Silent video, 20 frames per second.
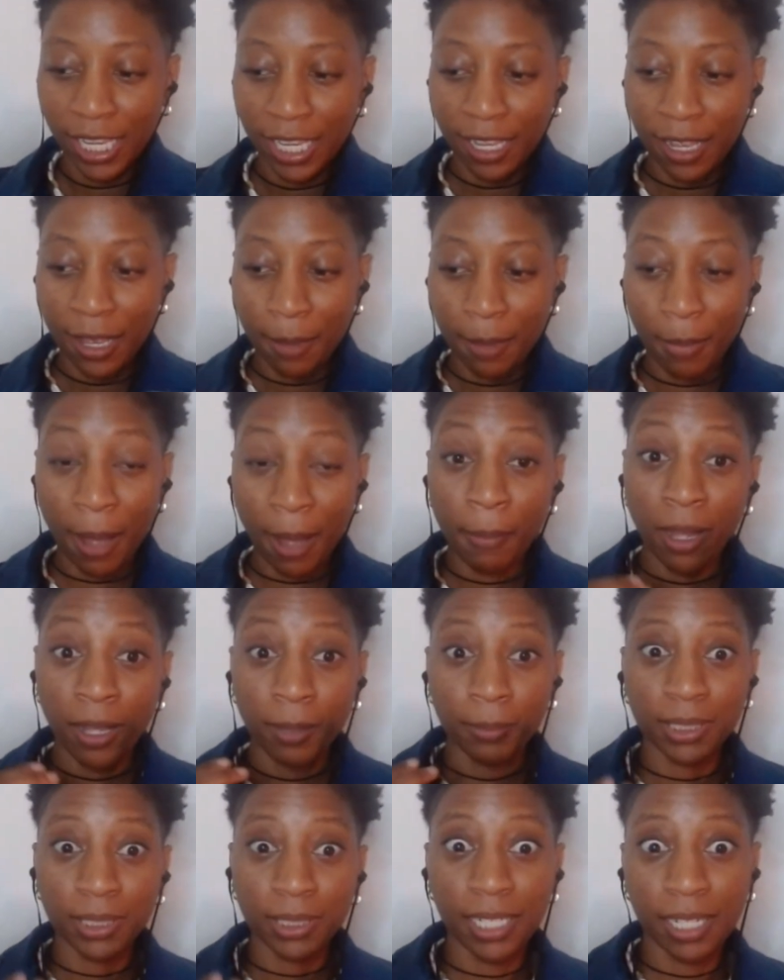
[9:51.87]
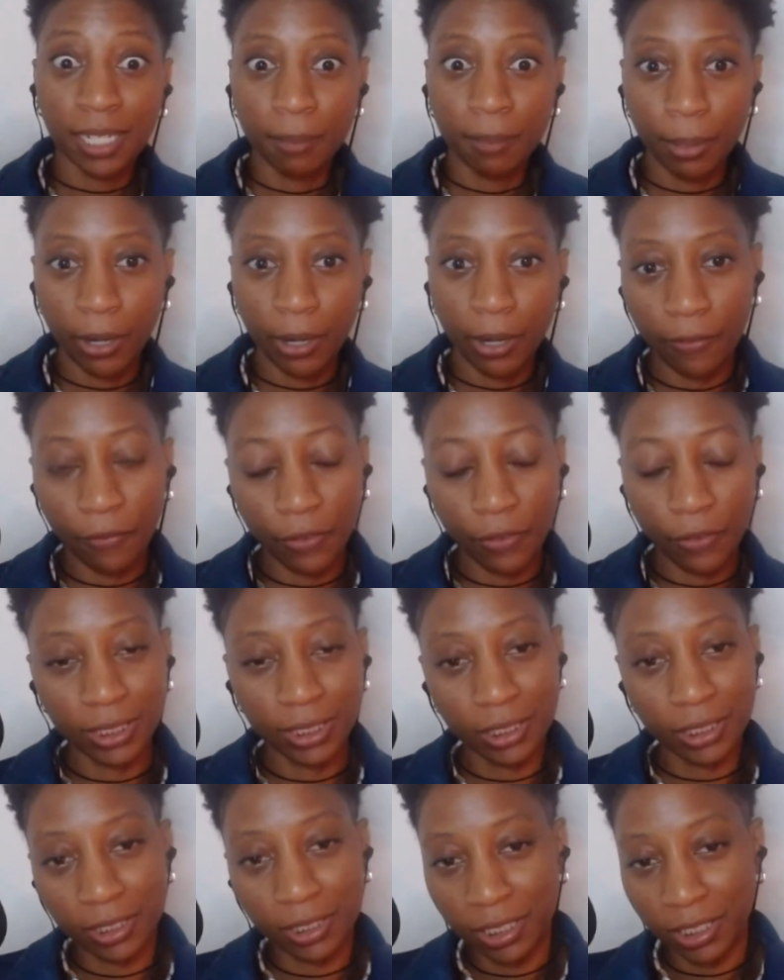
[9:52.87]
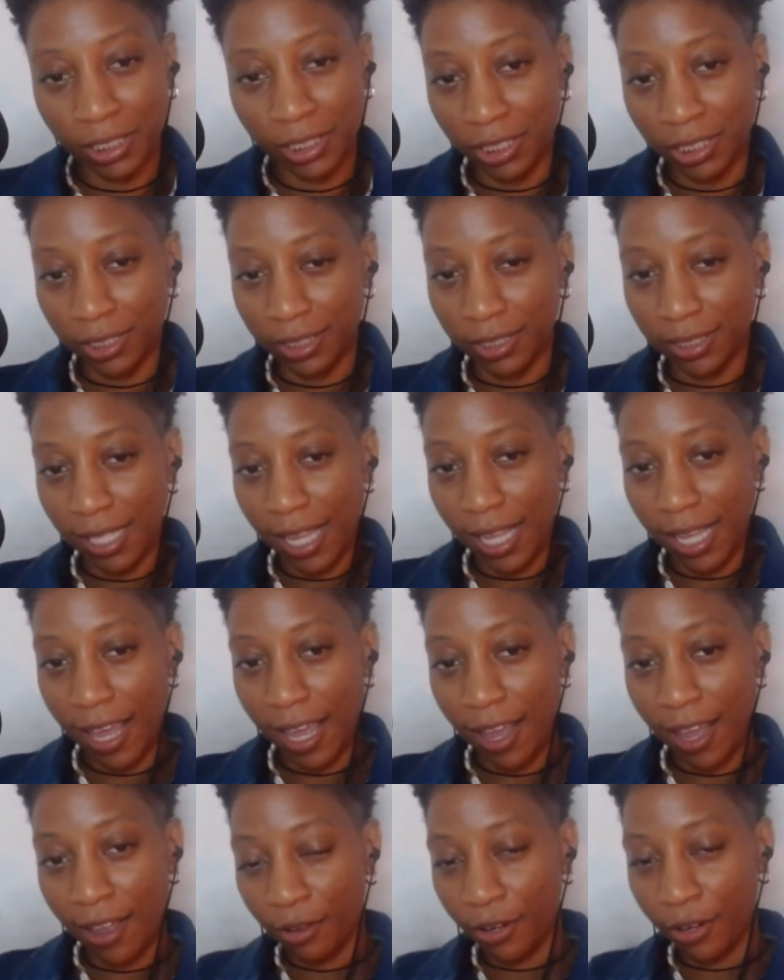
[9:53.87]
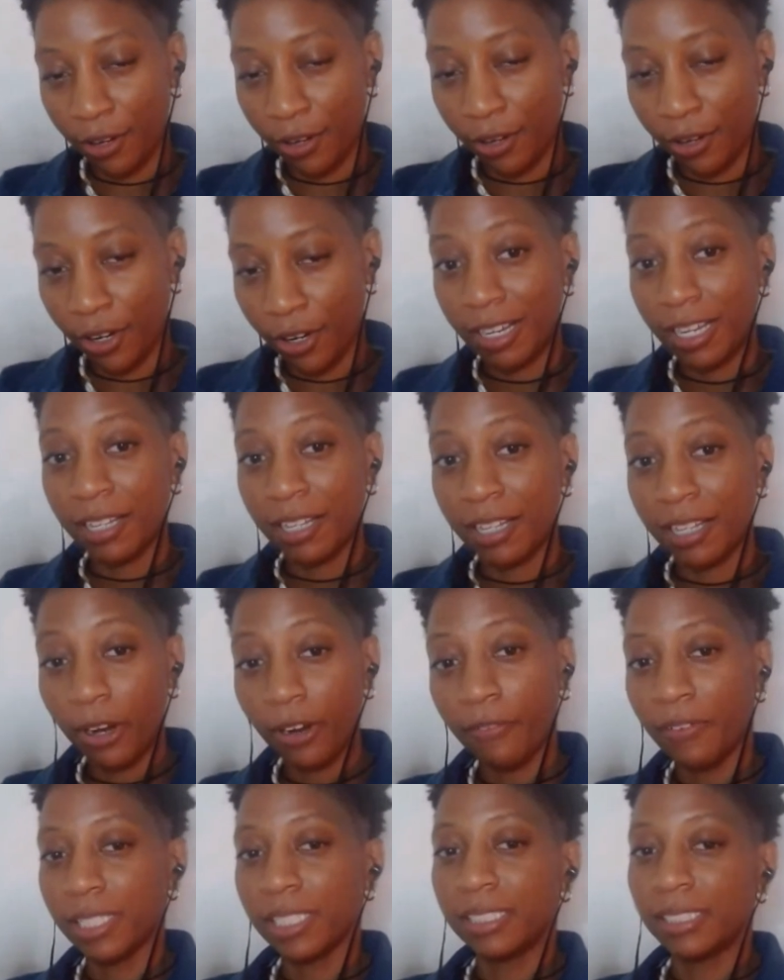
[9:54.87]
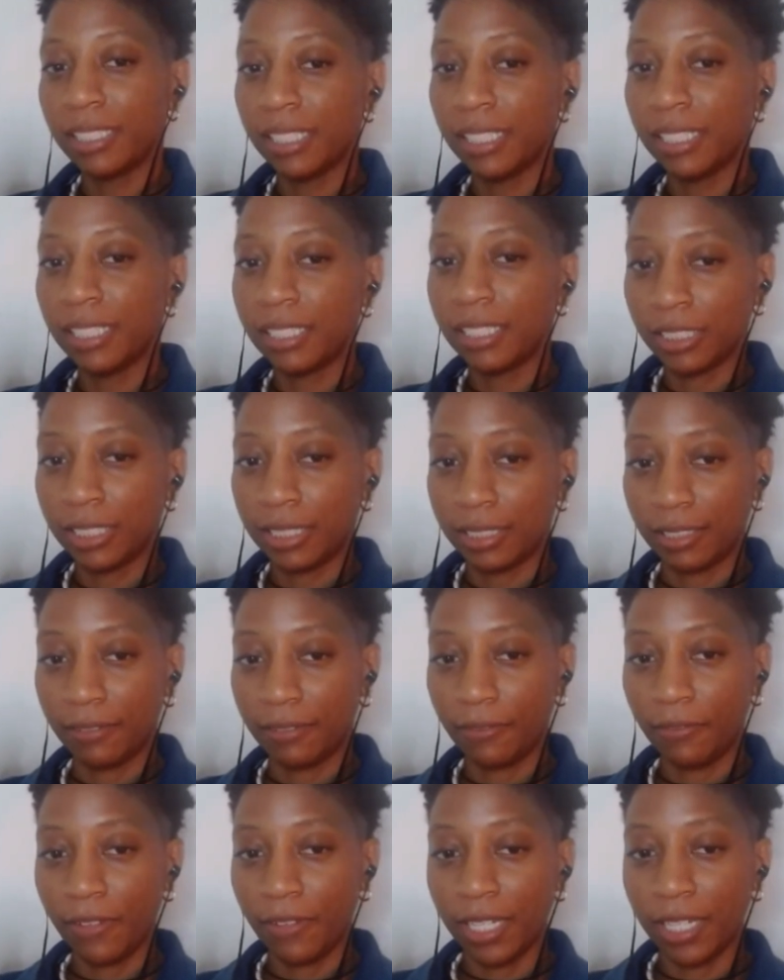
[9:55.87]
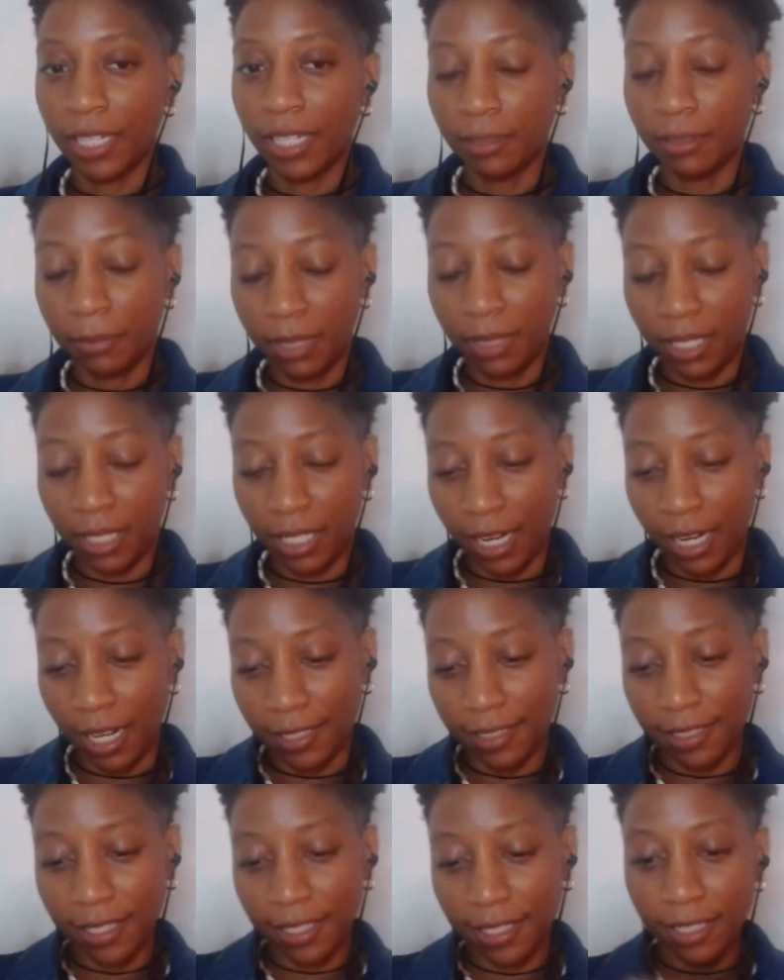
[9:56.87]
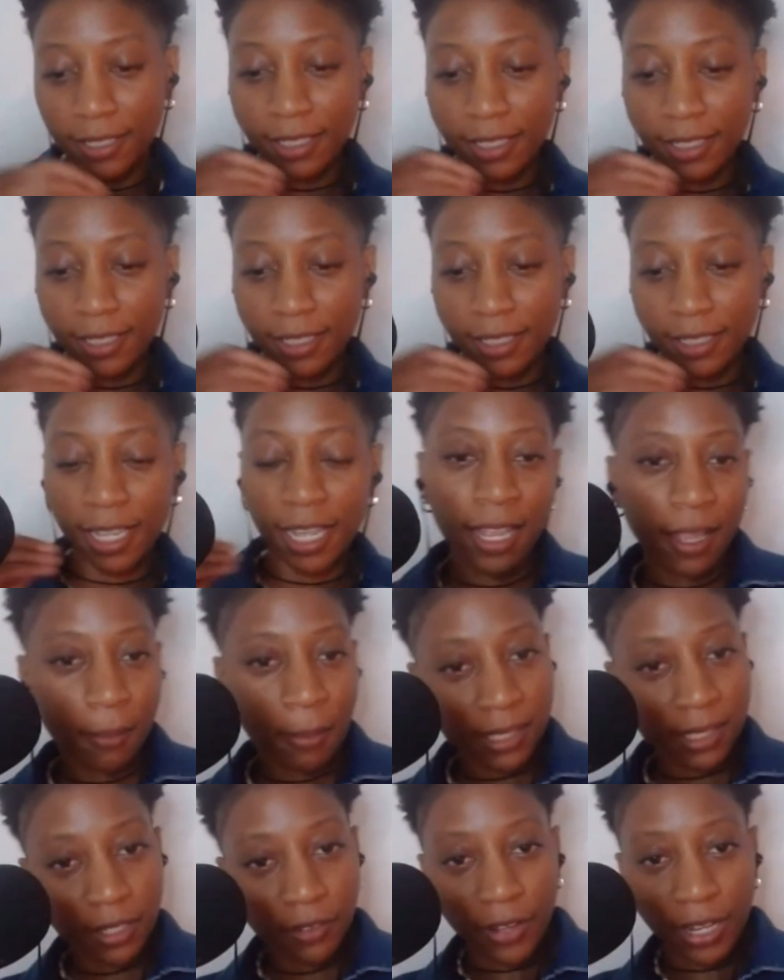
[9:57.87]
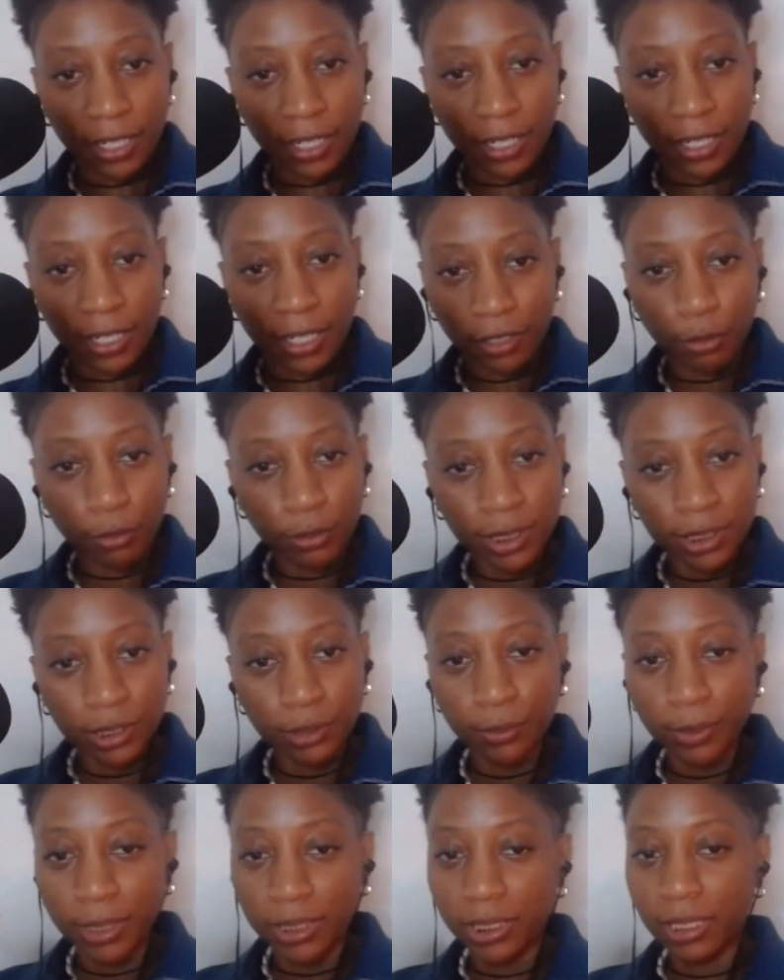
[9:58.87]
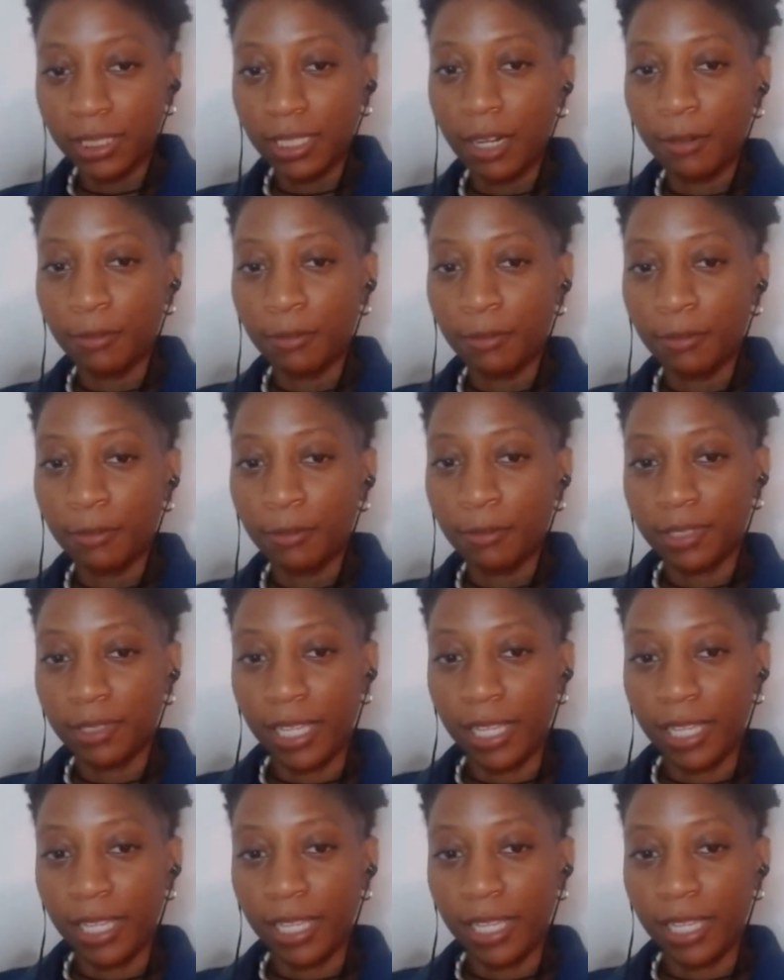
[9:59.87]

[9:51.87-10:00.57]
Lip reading: my mom's imperfect decisions, how her imperfect decisions affect me, and I took myself out of the whole situation, and I was able